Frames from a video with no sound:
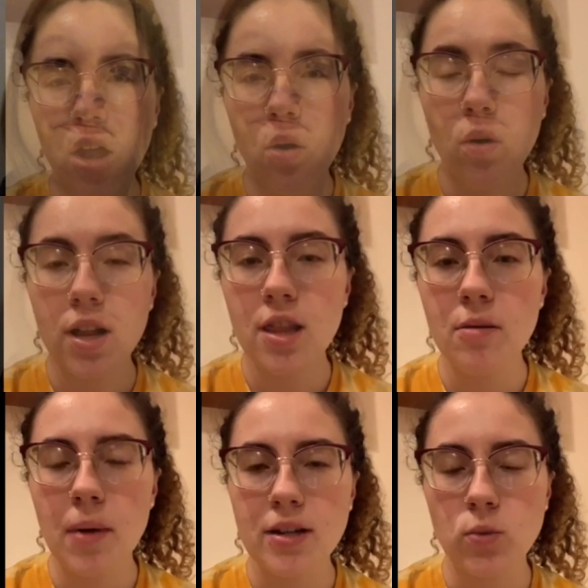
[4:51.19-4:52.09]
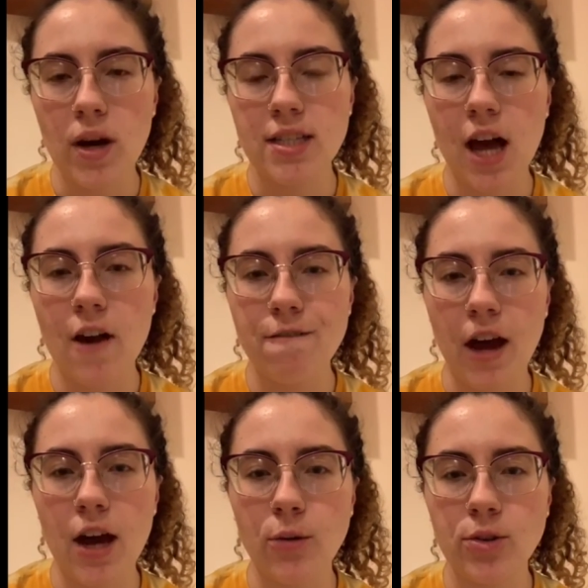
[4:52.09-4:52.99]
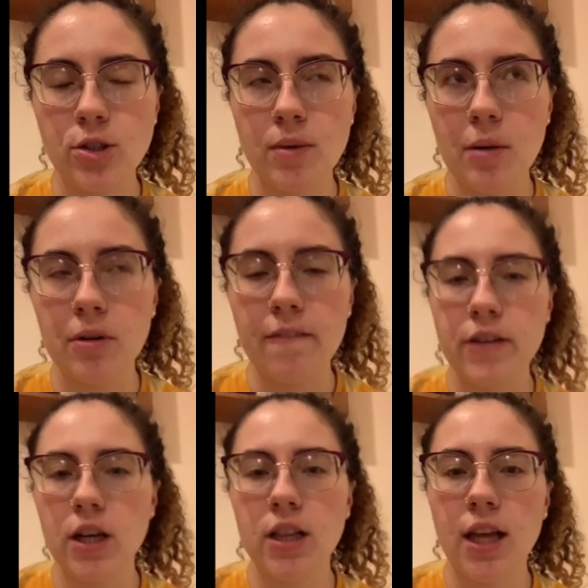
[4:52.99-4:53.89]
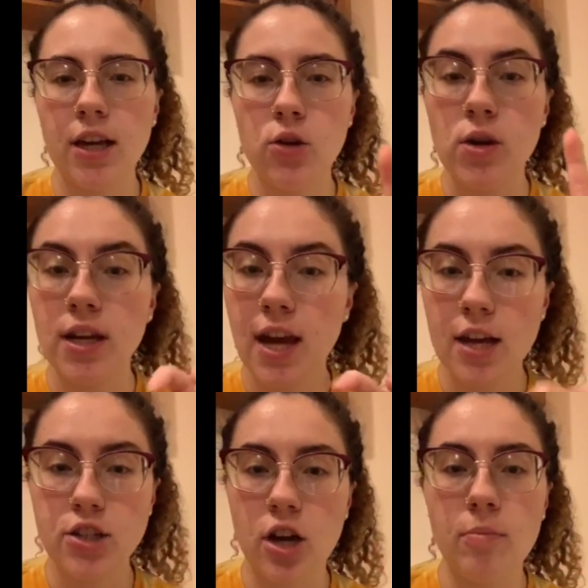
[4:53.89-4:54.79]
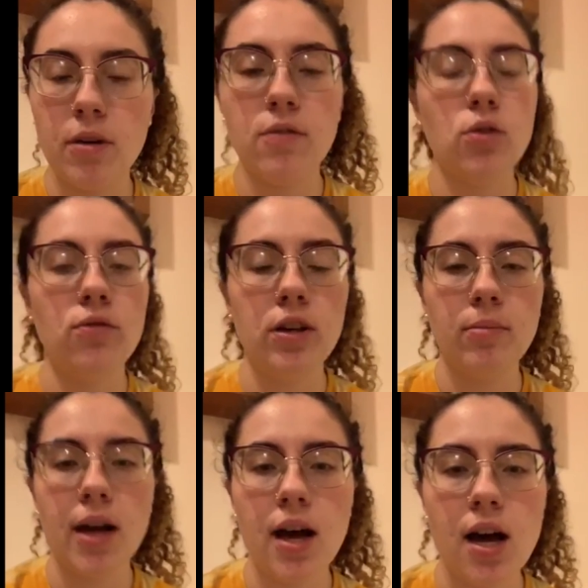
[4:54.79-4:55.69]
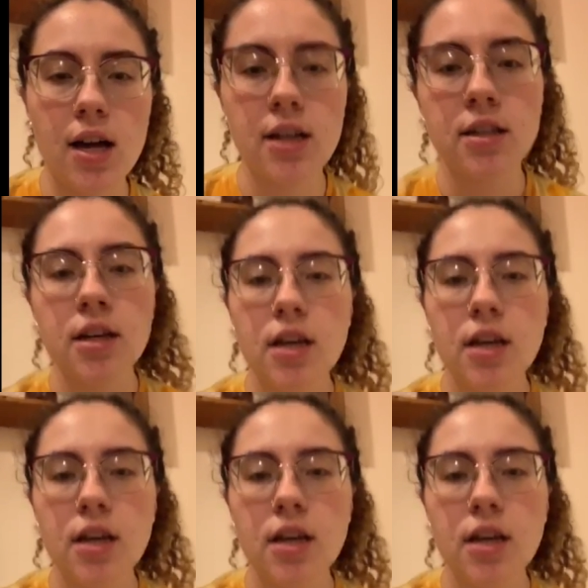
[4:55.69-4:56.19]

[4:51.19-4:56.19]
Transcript: One of the best ways I found to be able to feel like you can catch up if you feel behind